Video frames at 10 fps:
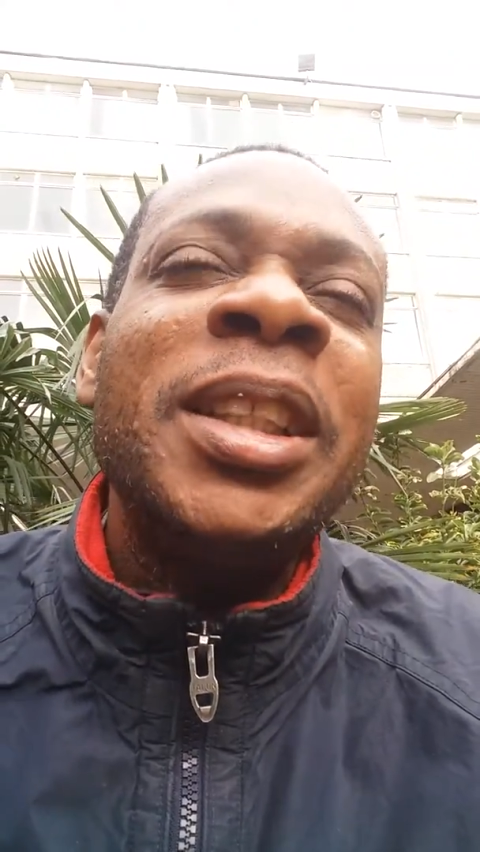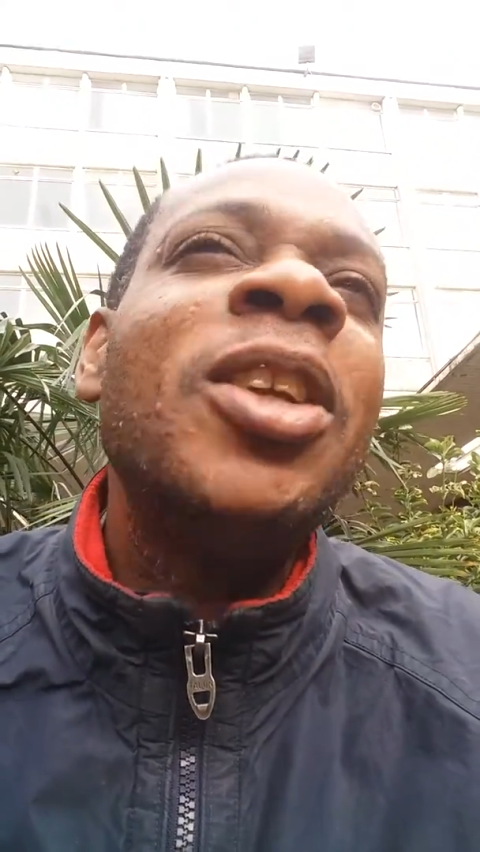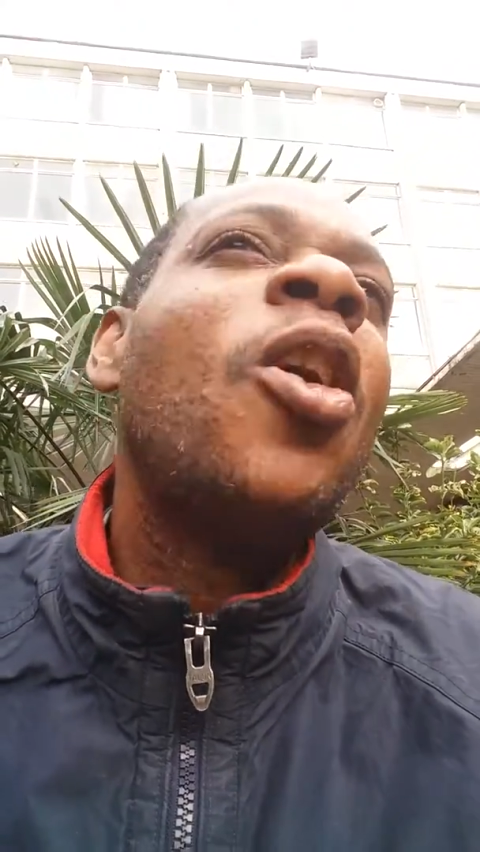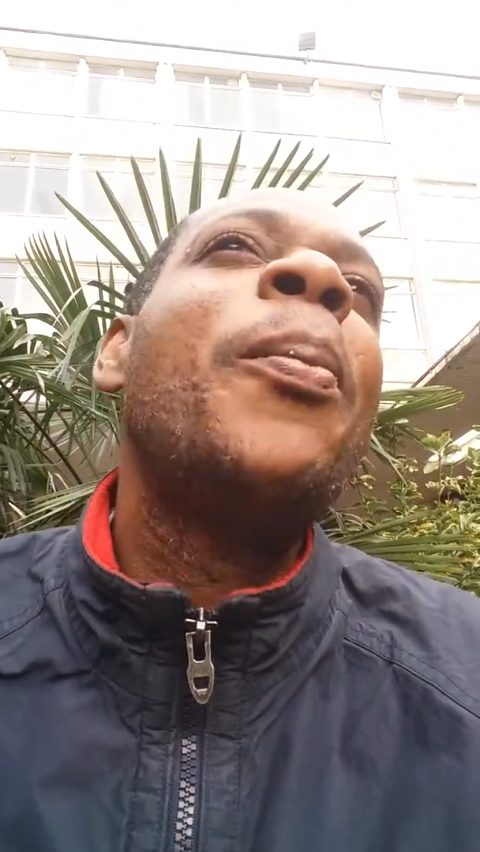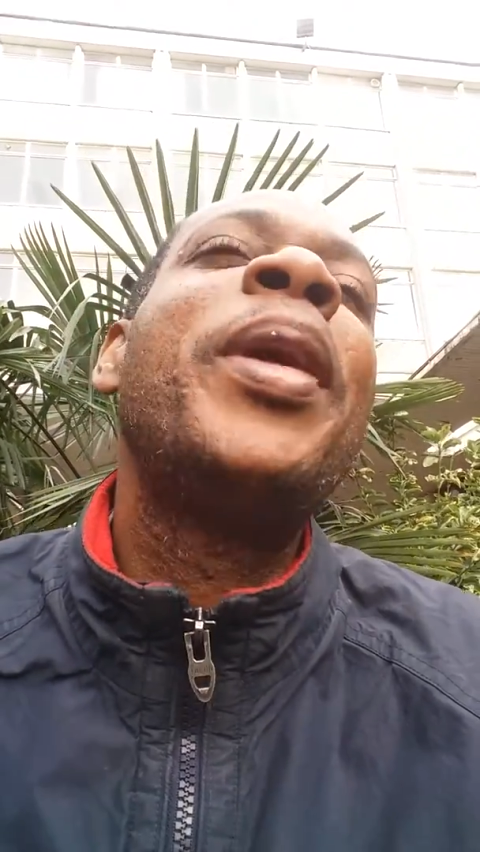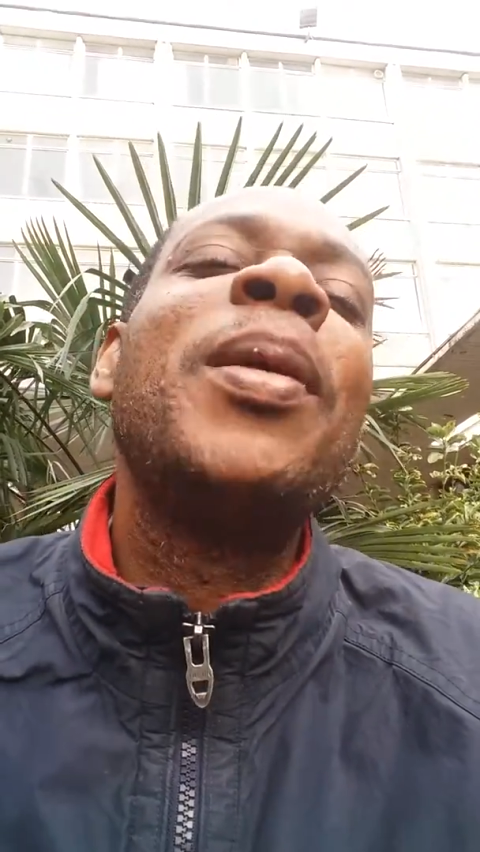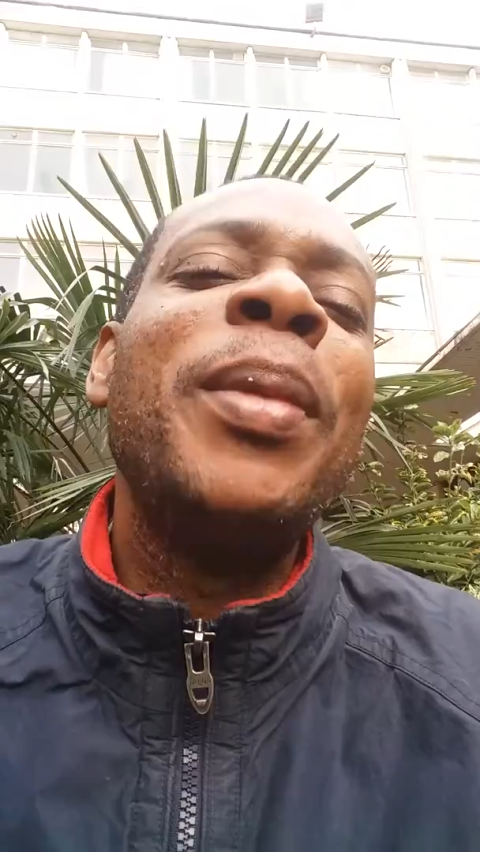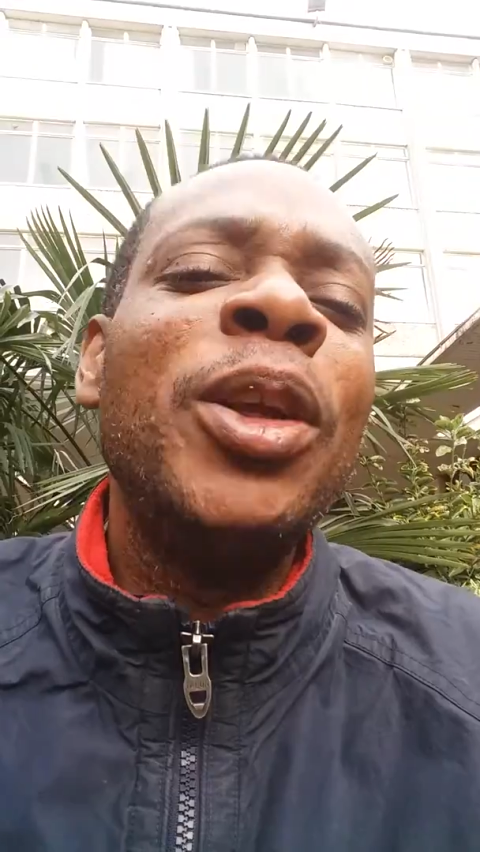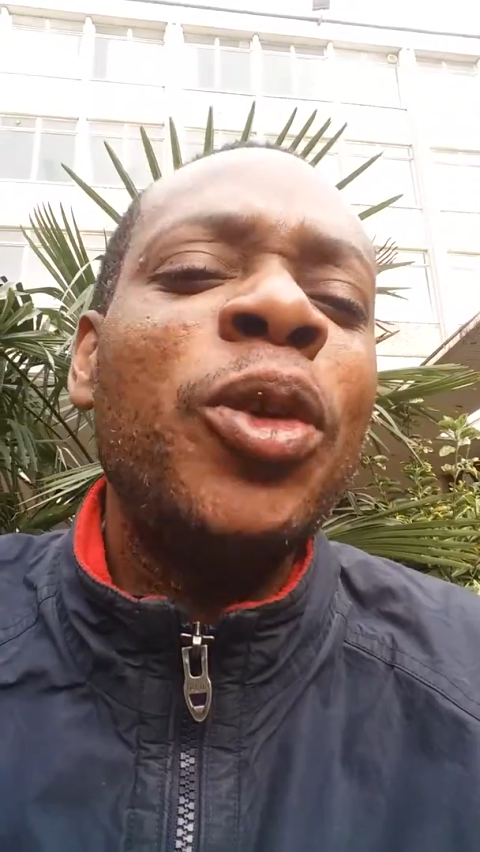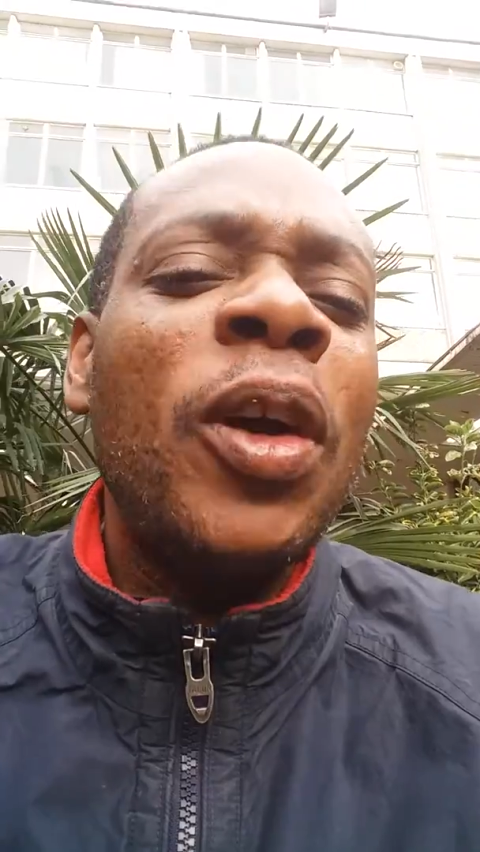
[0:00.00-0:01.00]
The Lord bring
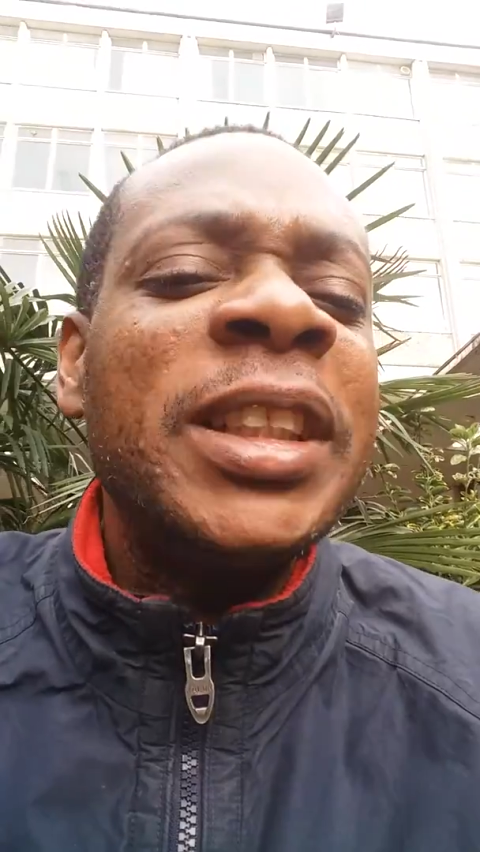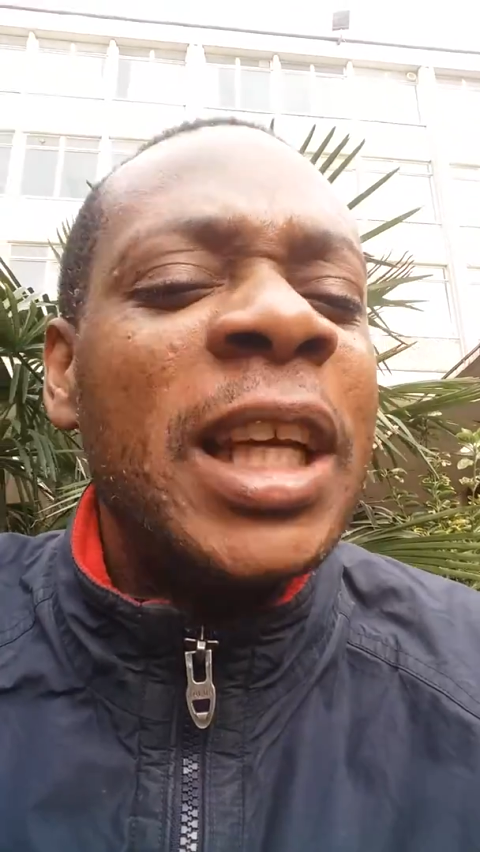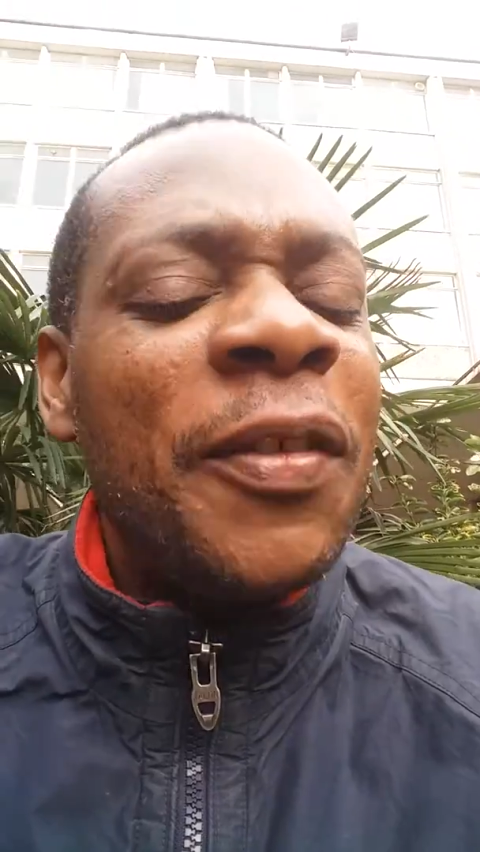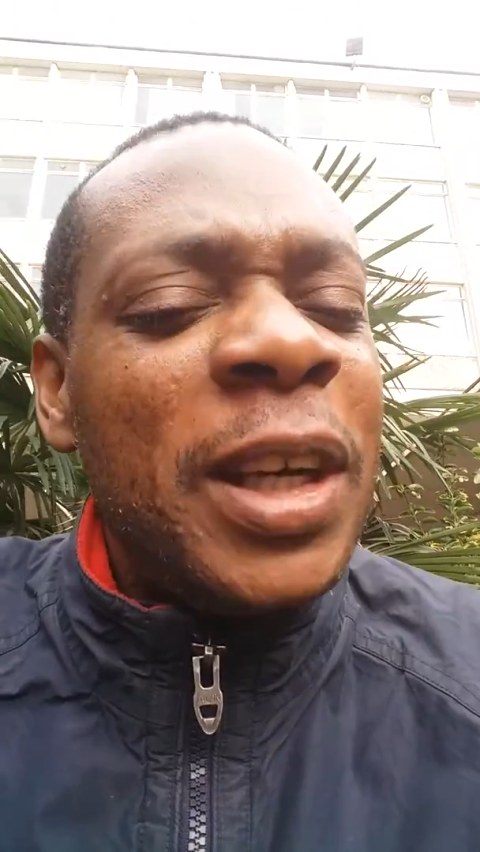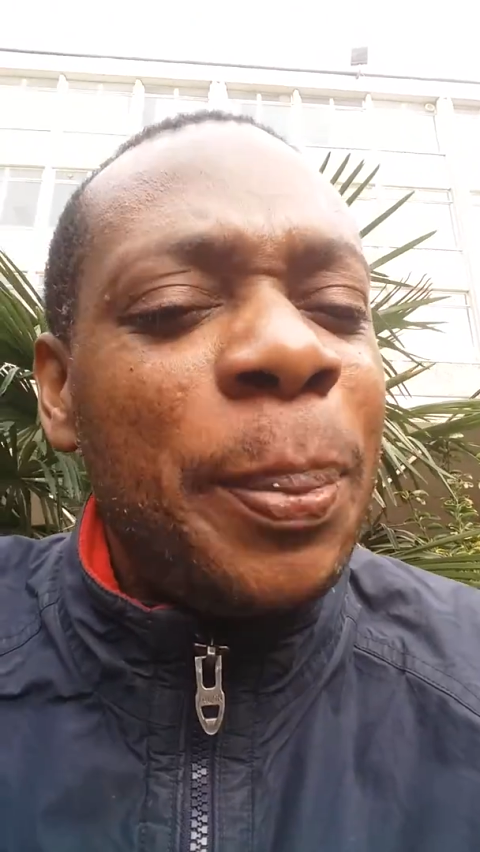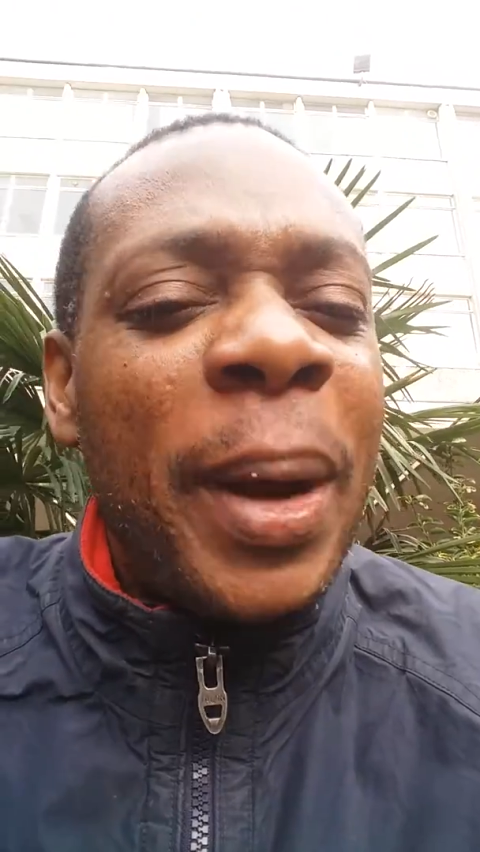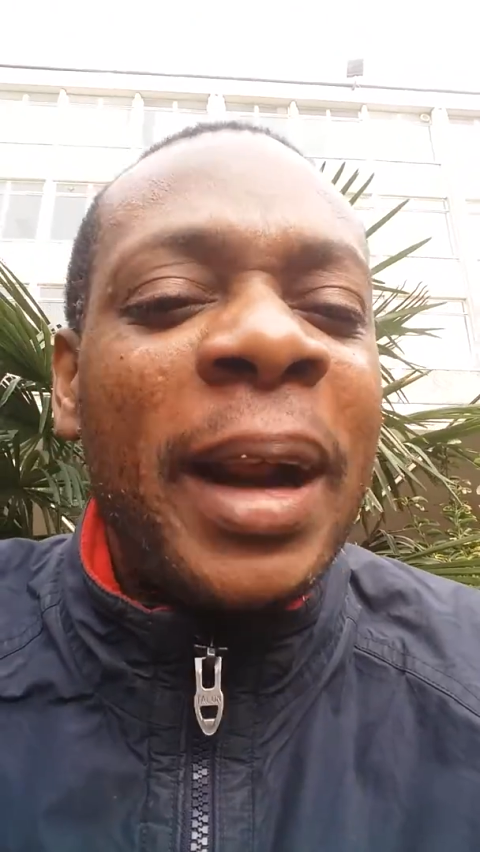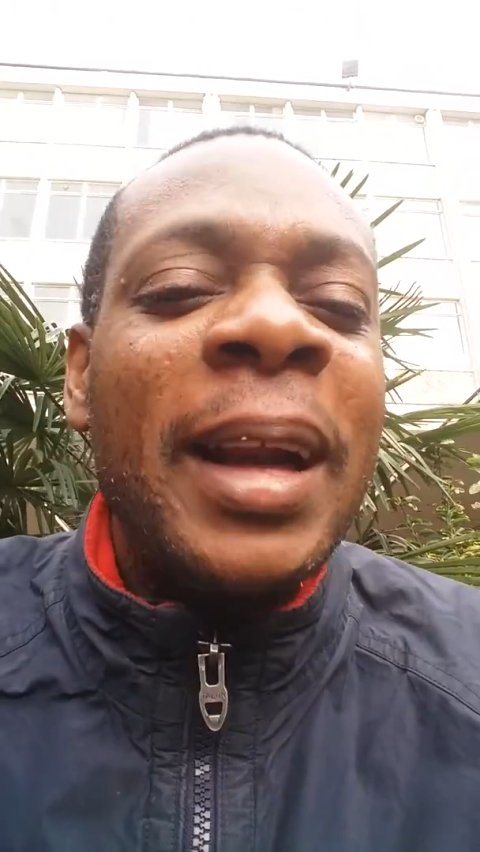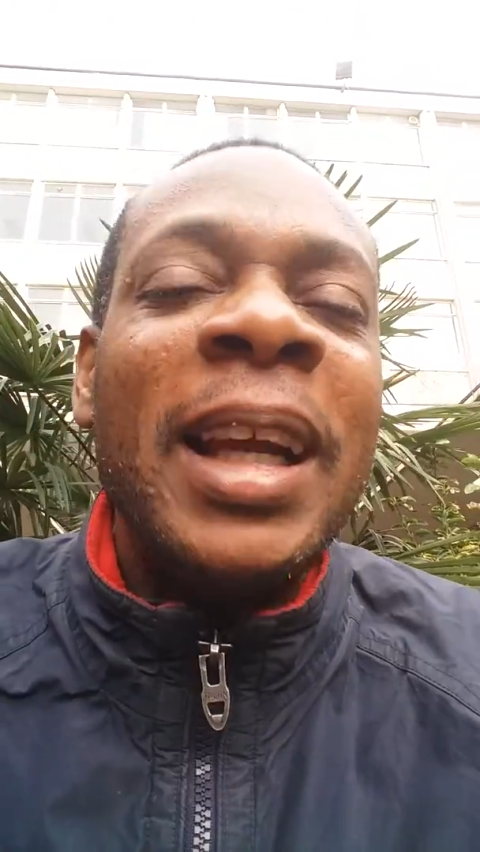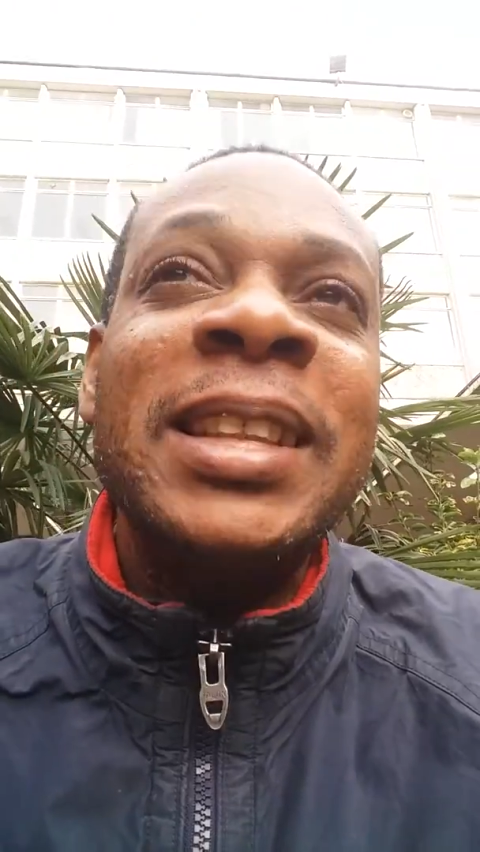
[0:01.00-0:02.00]
me into his heavenly
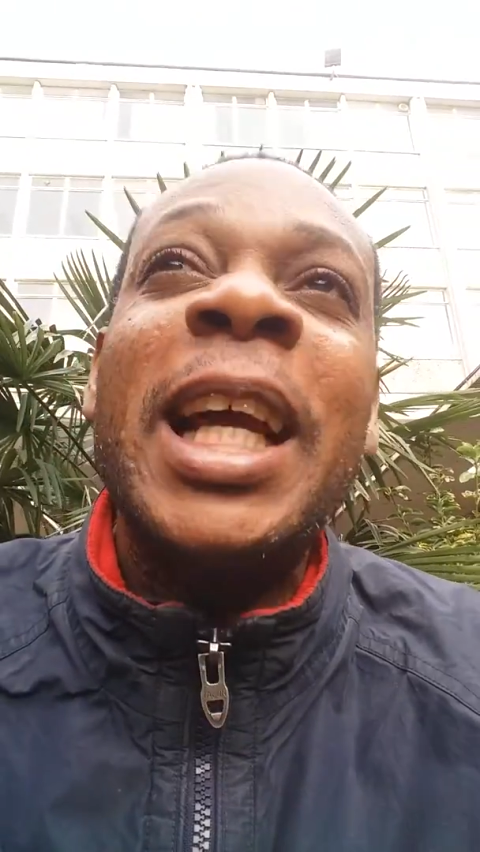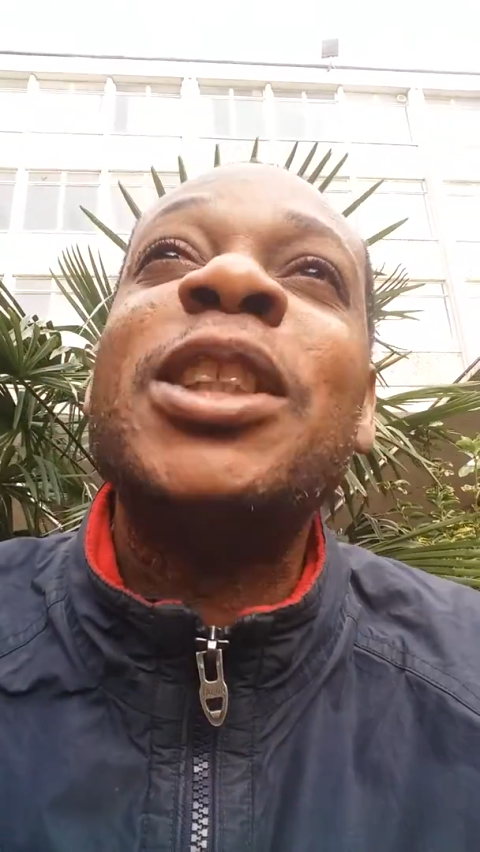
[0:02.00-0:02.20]
paradise.